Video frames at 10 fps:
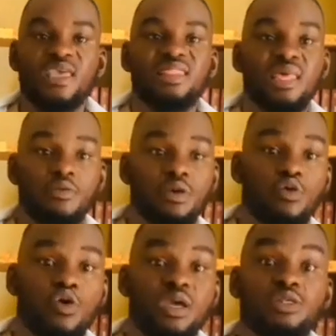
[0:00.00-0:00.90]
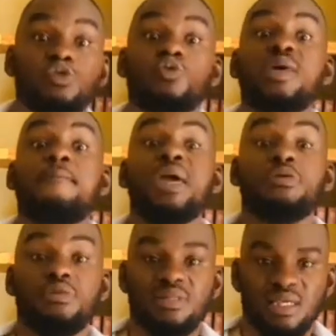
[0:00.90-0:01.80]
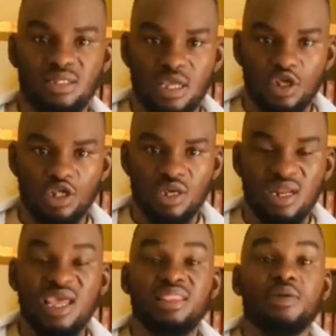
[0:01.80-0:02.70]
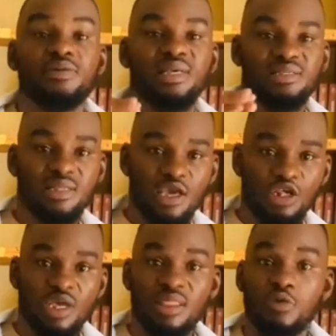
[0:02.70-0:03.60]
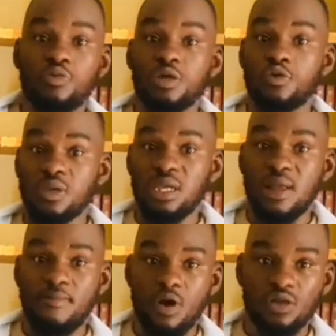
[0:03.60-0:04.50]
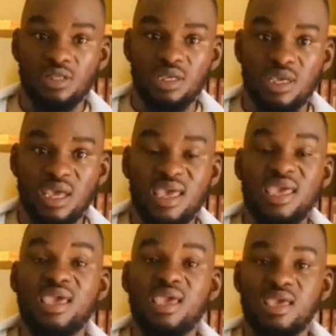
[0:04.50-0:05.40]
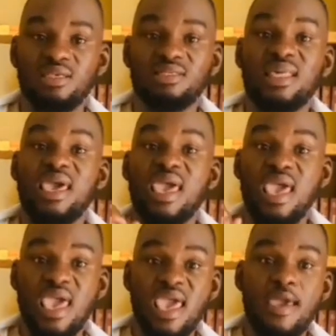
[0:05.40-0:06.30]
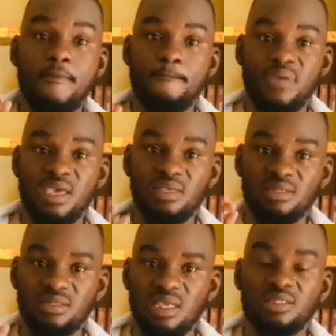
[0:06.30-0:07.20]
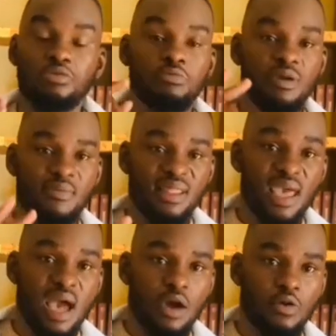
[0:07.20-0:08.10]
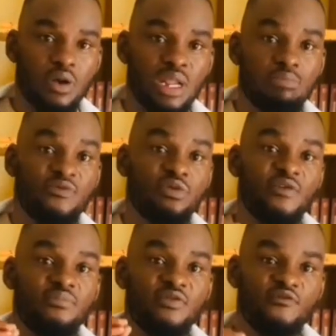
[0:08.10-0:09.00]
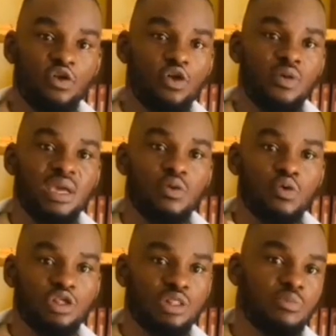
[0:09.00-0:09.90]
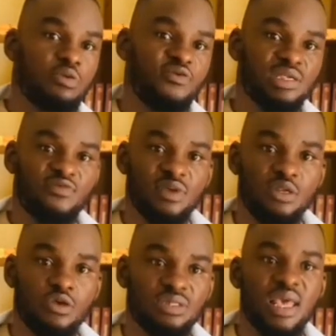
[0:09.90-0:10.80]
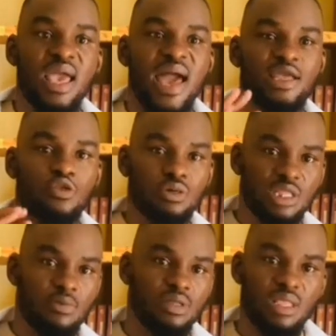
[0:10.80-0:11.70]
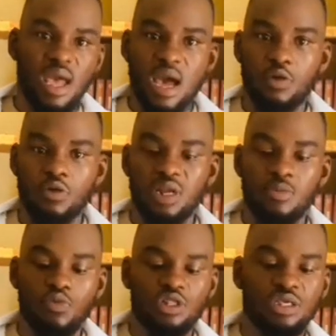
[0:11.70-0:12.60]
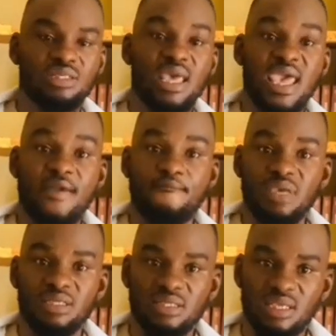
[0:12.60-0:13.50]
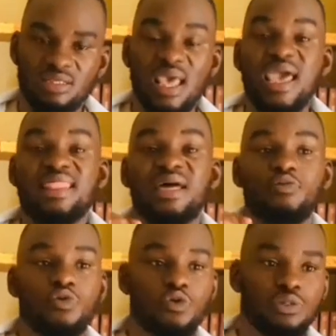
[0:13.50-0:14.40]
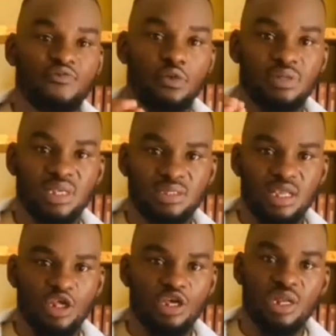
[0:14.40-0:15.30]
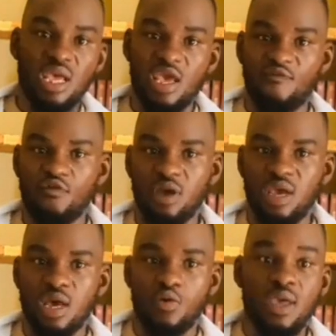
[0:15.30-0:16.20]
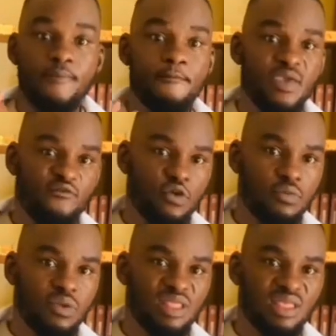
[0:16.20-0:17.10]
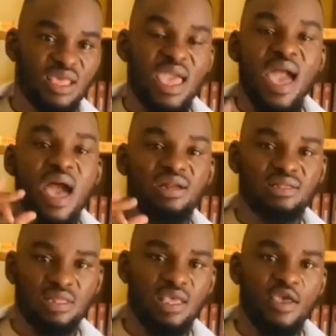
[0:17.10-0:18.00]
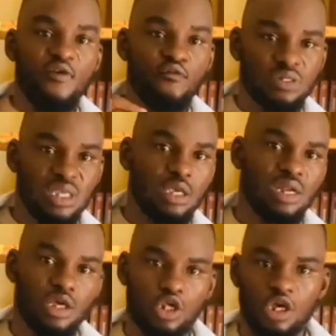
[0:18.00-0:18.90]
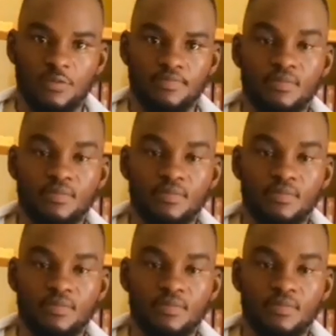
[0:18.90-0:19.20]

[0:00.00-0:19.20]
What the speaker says: Then we go into the main resuscitation. The resuscitation that we are talking about here is the ABCs. Remember the acronym. If you have been following and watching the previous videos, I talked about the acronym, which is ABCs, that we use for resuscitation: A for airway, B for breathing, and C for circulation.